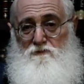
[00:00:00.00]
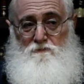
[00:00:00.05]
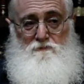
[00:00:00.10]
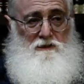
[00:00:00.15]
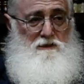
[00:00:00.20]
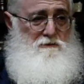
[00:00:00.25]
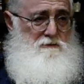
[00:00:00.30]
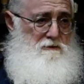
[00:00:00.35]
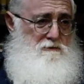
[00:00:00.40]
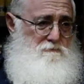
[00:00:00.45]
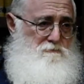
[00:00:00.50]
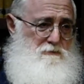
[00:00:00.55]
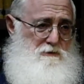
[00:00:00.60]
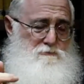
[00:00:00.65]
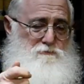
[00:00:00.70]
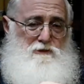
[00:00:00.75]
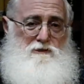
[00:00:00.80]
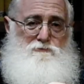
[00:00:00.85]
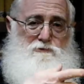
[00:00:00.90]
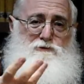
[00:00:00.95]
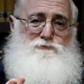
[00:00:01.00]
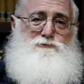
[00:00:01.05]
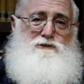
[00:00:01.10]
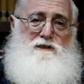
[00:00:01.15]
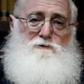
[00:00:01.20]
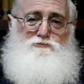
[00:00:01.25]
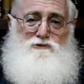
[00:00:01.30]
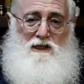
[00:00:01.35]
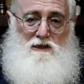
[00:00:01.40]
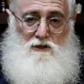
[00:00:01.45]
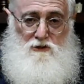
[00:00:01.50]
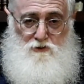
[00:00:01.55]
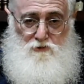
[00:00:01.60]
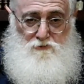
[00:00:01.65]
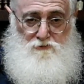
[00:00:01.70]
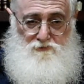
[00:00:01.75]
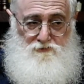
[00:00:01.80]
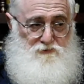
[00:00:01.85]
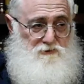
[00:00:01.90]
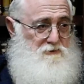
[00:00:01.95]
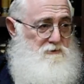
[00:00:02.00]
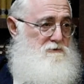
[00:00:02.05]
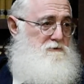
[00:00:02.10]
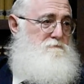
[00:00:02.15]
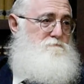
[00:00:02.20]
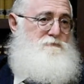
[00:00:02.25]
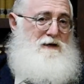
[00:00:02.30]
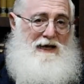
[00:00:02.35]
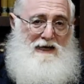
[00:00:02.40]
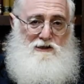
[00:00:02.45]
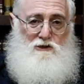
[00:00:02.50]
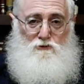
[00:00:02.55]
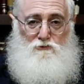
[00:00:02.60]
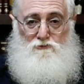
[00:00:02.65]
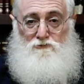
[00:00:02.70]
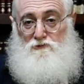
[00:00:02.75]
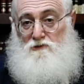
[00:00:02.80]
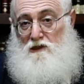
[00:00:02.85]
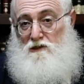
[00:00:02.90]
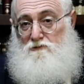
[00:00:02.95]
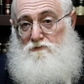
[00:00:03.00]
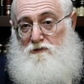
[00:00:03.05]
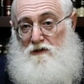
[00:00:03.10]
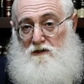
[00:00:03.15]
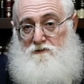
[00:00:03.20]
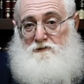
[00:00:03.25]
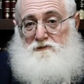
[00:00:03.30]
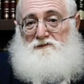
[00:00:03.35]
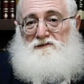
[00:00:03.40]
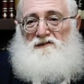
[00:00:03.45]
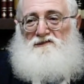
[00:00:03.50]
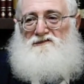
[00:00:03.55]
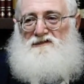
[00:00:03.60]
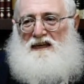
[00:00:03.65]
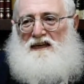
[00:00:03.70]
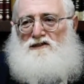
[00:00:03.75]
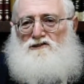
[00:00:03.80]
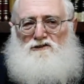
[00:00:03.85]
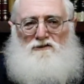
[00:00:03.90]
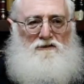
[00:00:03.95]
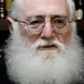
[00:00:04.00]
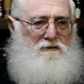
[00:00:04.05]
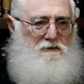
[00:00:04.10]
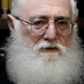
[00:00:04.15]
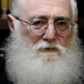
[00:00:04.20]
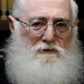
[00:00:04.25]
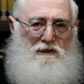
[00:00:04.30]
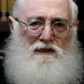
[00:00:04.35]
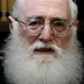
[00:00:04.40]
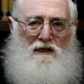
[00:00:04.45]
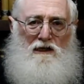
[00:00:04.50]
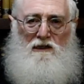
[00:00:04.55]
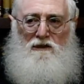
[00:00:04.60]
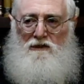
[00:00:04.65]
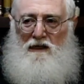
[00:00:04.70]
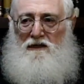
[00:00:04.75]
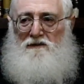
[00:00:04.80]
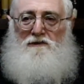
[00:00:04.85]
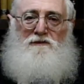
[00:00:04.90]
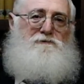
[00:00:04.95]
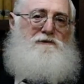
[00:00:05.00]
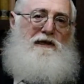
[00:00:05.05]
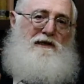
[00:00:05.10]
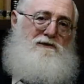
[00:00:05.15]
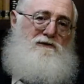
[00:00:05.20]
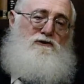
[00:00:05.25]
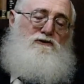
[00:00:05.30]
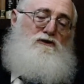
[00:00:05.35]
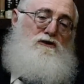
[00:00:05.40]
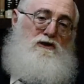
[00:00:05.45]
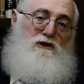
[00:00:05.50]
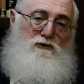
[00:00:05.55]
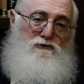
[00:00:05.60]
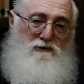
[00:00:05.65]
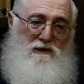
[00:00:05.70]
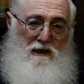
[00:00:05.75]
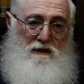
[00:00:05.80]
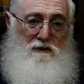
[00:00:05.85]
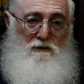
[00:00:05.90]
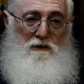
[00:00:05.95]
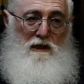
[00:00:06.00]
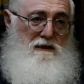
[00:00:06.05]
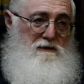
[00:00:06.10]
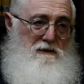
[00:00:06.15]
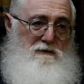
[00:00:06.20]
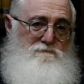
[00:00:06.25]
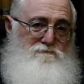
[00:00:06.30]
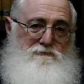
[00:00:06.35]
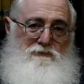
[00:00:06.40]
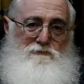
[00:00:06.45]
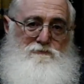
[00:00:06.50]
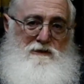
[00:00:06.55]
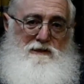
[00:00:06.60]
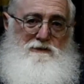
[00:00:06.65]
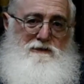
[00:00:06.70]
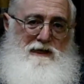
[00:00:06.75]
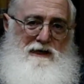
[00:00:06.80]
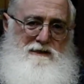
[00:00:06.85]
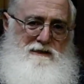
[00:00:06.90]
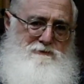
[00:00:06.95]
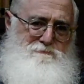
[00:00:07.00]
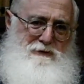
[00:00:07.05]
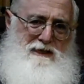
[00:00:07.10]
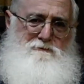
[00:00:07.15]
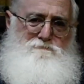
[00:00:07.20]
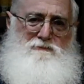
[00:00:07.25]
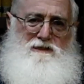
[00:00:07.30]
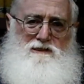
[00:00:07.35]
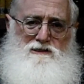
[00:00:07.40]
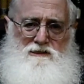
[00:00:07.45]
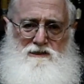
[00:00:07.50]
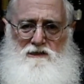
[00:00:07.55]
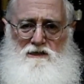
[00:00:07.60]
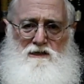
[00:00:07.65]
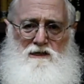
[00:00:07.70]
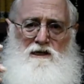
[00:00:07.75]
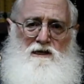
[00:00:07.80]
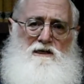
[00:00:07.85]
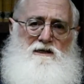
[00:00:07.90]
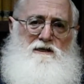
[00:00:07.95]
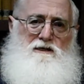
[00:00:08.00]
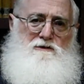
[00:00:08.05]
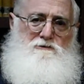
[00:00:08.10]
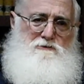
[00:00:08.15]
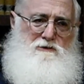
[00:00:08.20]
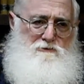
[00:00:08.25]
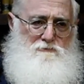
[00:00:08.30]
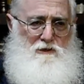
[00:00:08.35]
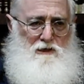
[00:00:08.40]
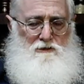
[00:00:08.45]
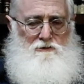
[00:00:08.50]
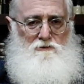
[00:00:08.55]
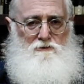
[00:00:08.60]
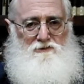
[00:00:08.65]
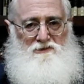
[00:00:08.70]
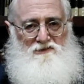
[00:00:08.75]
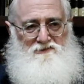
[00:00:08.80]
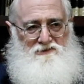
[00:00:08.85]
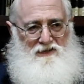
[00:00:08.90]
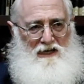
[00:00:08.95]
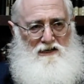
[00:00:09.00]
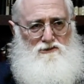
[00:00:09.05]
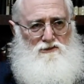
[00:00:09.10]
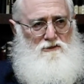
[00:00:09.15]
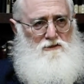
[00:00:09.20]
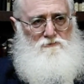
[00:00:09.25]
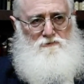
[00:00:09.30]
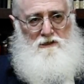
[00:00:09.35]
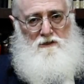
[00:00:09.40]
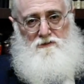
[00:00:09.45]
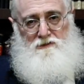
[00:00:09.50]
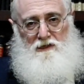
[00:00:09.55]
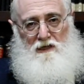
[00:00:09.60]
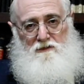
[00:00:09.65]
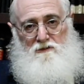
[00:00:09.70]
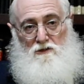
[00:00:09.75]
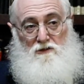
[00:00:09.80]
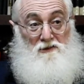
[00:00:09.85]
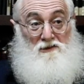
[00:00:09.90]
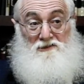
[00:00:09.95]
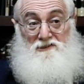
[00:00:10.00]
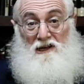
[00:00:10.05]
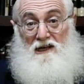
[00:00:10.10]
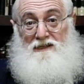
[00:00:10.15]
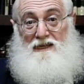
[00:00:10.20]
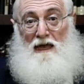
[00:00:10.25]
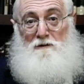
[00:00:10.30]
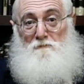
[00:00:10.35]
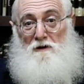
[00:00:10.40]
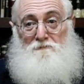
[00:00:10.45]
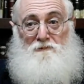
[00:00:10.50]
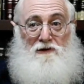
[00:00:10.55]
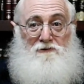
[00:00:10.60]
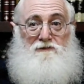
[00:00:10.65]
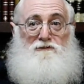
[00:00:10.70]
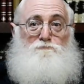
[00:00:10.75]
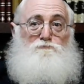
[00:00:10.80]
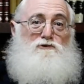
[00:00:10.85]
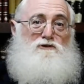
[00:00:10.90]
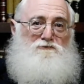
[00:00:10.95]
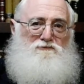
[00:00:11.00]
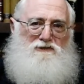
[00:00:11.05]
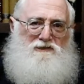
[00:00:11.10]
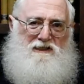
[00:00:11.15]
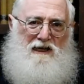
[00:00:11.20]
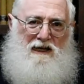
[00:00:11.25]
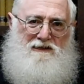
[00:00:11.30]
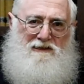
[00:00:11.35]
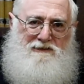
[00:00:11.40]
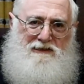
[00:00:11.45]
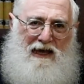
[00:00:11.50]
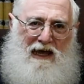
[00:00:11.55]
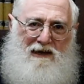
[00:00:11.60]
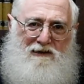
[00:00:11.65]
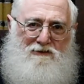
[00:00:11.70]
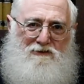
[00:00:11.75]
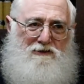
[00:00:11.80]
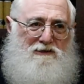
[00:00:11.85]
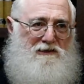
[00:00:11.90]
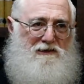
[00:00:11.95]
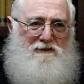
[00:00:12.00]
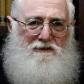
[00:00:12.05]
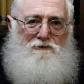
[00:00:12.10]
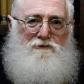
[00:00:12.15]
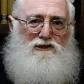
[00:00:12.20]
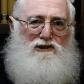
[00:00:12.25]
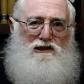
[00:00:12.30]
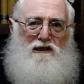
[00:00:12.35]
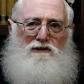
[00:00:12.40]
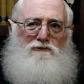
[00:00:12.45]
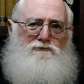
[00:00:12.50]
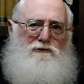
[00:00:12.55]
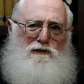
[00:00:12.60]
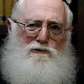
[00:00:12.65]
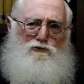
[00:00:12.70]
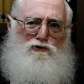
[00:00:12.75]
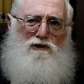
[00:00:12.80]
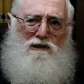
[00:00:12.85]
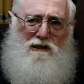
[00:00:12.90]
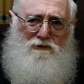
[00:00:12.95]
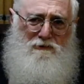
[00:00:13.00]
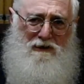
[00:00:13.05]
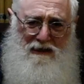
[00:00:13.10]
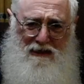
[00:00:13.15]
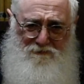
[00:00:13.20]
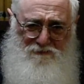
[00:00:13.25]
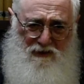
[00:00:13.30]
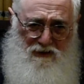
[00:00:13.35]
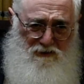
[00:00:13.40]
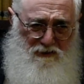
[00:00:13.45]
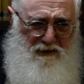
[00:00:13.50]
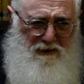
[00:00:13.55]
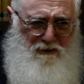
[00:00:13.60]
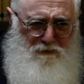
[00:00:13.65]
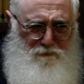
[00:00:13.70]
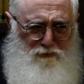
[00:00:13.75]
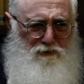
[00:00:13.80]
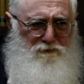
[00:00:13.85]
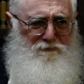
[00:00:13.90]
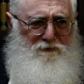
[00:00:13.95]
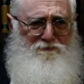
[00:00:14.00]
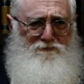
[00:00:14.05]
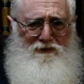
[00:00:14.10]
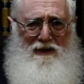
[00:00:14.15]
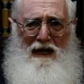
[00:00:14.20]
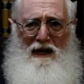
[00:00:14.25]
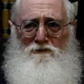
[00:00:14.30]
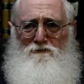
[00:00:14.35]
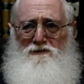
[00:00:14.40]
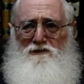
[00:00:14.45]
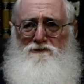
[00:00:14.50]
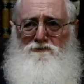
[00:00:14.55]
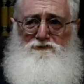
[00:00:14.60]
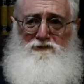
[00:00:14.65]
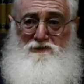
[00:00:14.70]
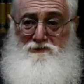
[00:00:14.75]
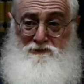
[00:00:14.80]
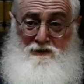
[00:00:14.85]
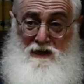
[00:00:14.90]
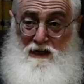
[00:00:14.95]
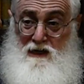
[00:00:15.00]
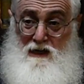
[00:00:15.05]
I mean, what do you put on the news? Bad news. That's a sensation. Not going to take the good news but you're not going to make much sensational when you say, the sun came up today. It was a beautiful sunny day. Look at the cheery world that we live in. Look at the beautiful flowers and trees.